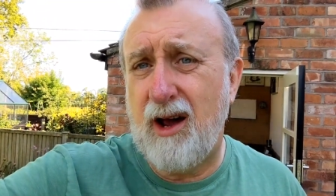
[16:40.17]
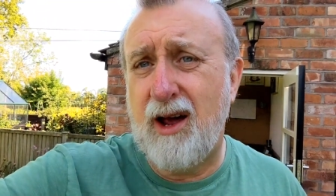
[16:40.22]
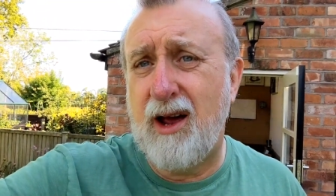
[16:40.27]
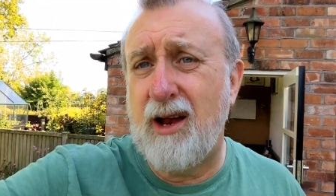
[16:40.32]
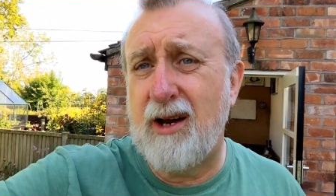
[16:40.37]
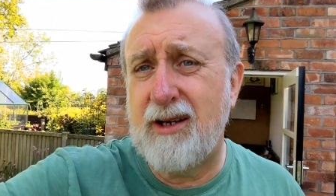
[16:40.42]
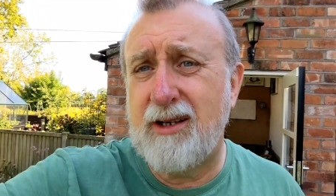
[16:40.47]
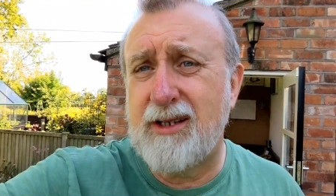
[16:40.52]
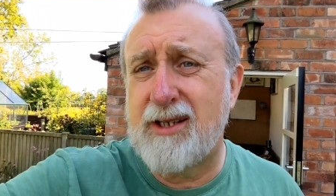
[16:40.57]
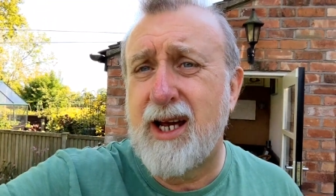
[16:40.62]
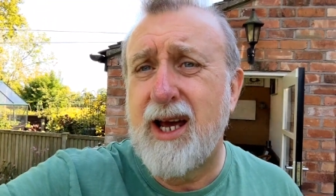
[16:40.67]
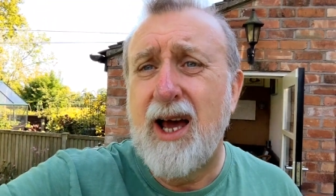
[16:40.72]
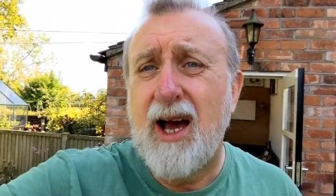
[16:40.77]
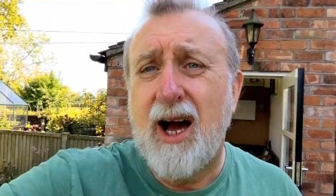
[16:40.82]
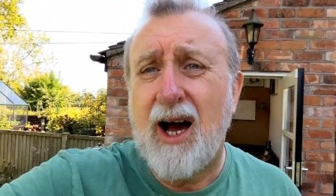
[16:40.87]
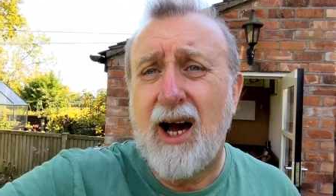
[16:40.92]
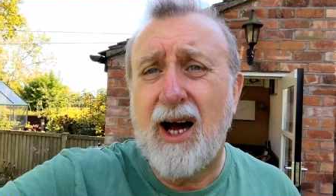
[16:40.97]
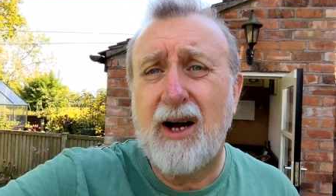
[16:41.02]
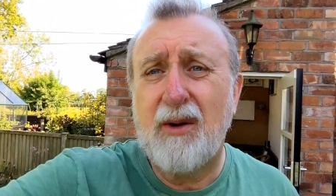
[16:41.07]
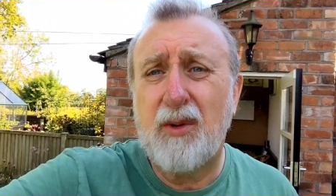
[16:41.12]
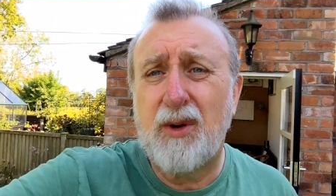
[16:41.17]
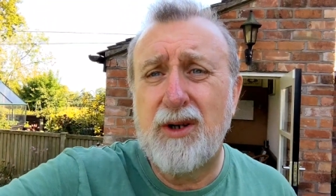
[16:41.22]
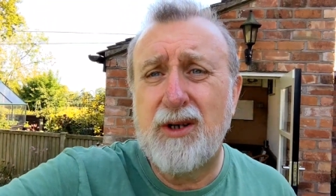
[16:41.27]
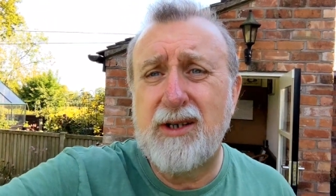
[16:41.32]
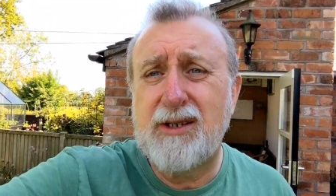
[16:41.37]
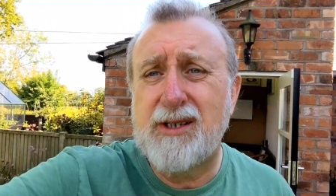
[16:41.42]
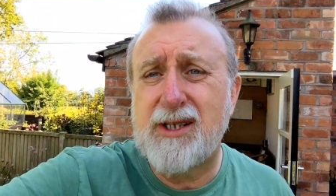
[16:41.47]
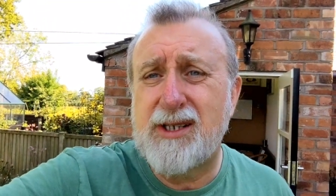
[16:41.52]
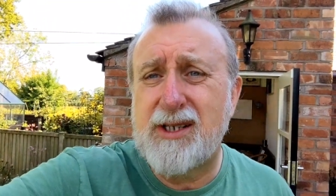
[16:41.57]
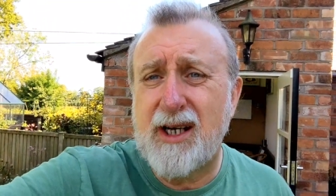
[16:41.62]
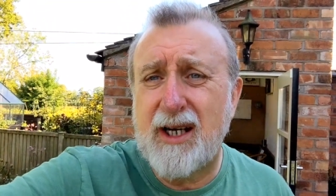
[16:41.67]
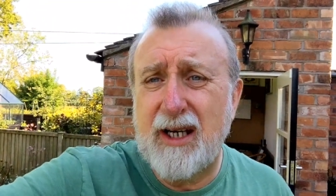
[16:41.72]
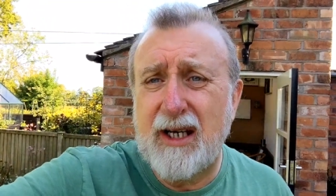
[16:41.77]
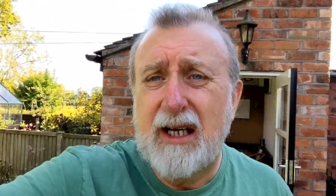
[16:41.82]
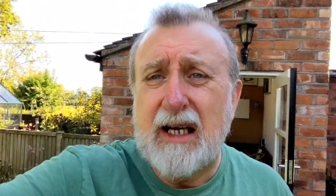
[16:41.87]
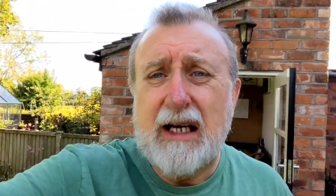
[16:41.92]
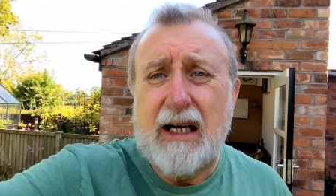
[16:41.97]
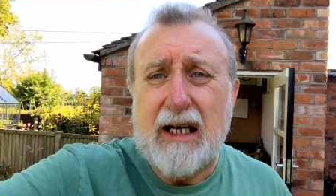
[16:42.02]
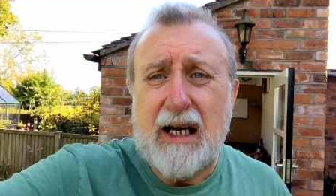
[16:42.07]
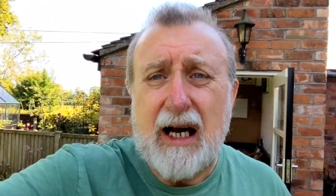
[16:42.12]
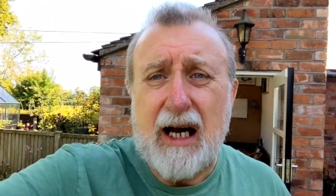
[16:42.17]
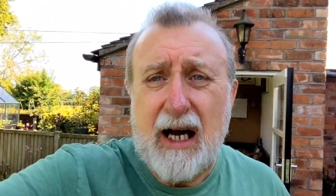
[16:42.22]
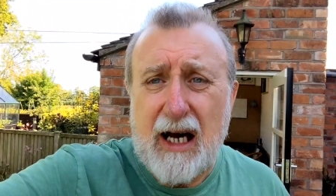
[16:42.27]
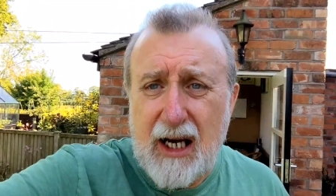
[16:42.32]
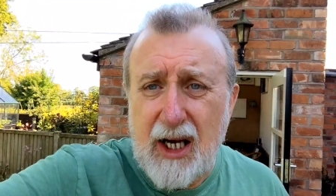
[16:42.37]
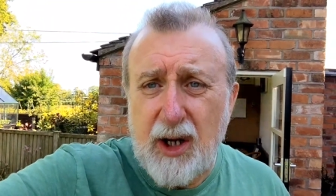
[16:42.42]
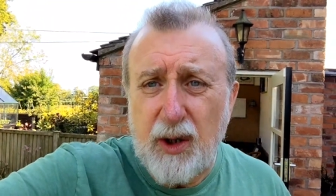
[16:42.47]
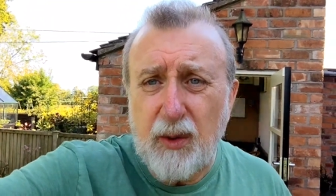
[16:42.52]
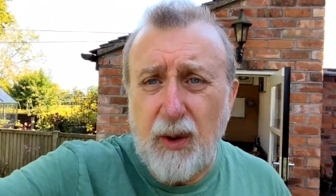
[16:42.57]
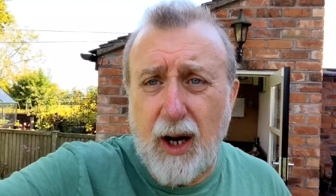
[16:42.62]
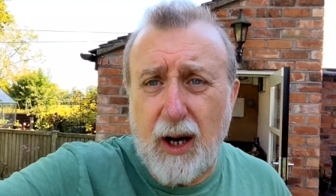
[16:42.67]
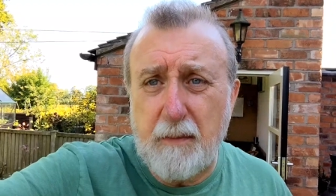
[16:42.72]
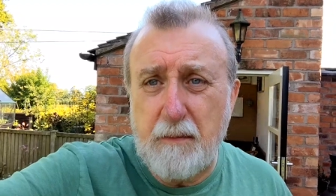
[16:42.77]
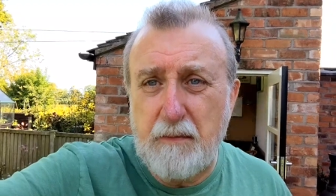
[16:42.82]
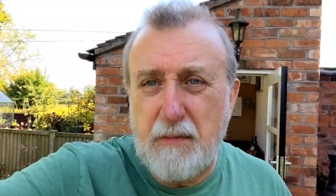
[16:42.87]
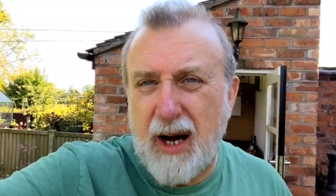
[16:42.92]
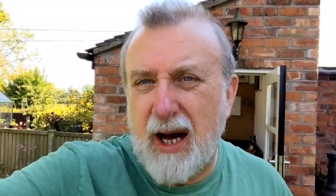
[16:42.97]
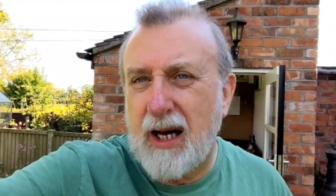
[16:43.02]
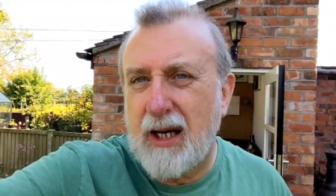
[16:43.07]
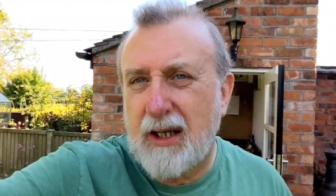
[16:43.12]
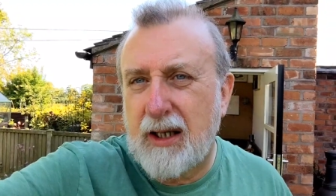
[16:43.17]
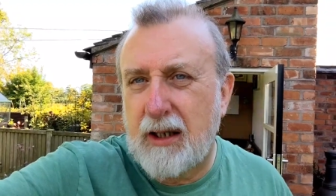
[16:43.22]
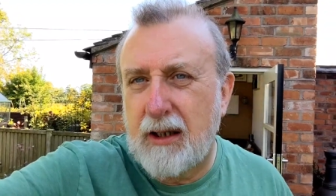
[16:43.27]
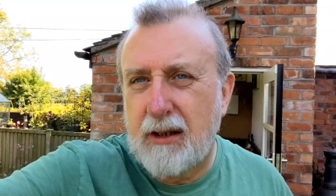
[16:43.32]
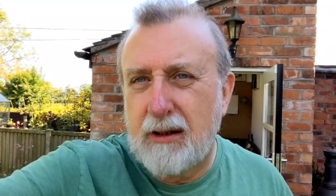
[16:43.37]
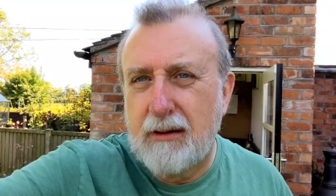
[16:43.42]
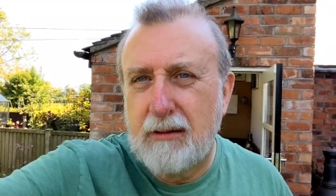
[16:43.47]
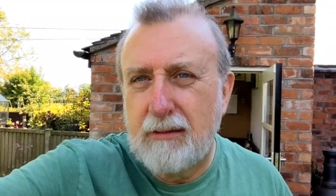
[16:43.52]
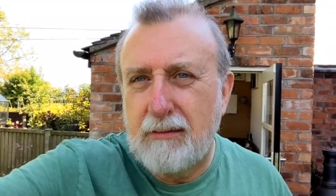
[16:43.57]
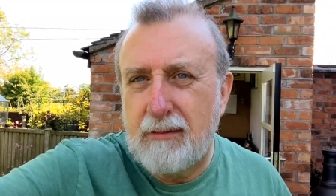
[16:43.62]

and I wanted to say hello. I'm back.